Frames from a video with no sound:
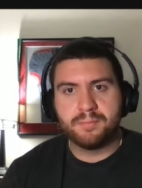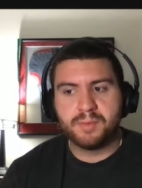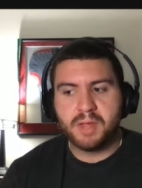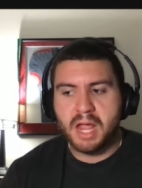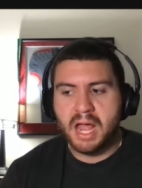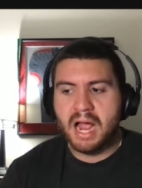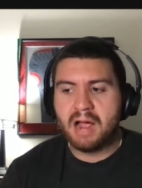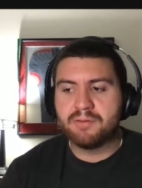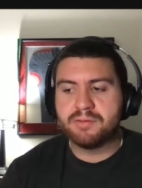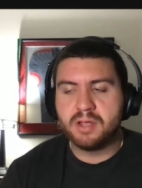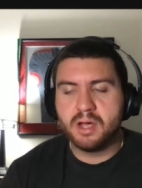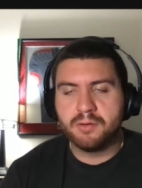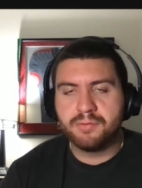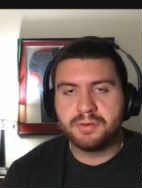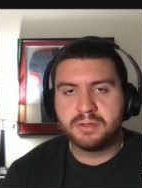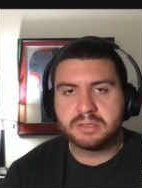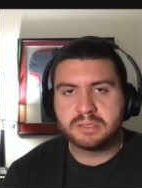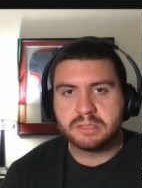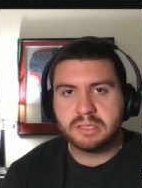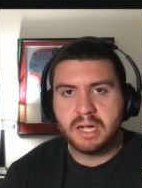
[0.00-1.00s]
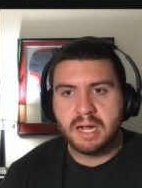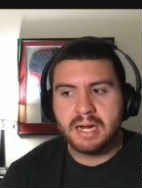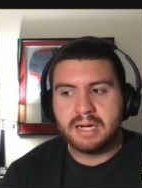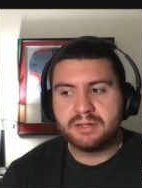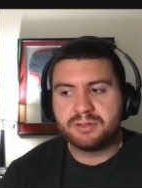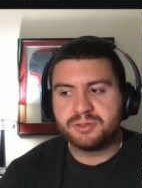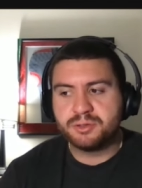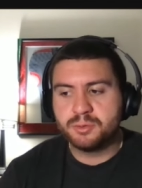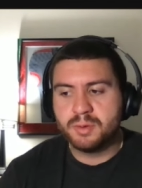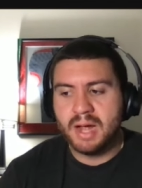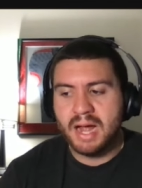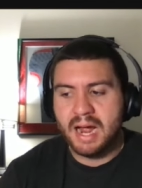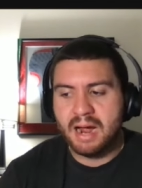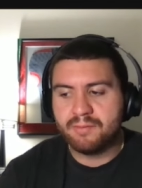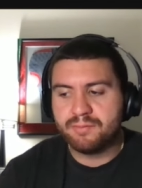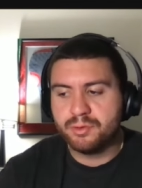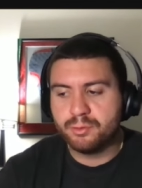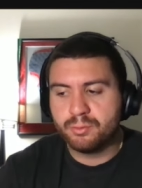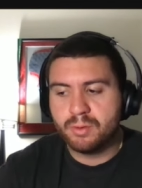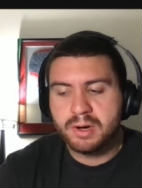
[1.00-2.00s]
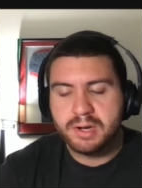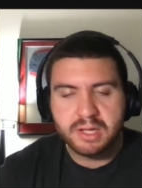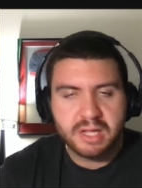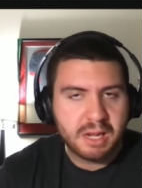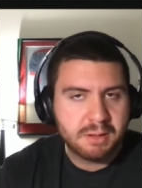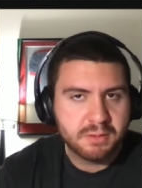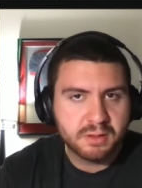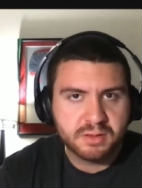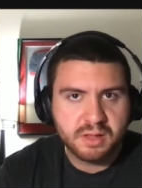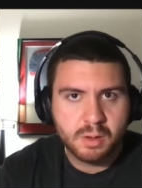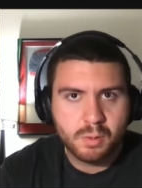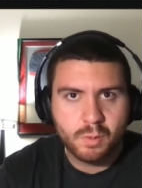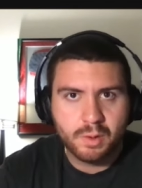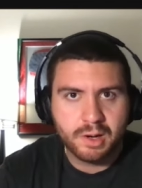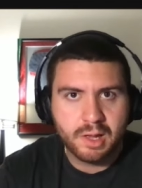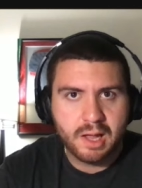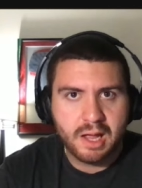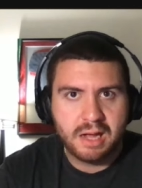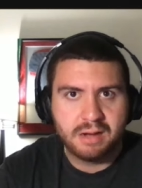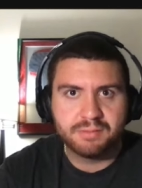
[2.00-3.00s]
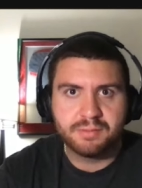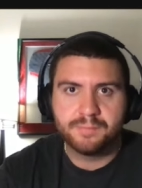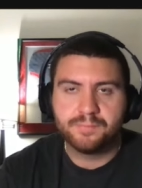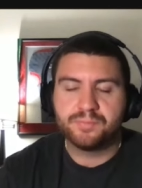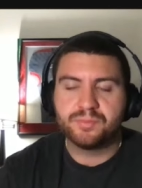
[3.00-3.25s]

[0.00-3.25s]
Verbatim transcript: They have the offensive line to have the running game that they want to have,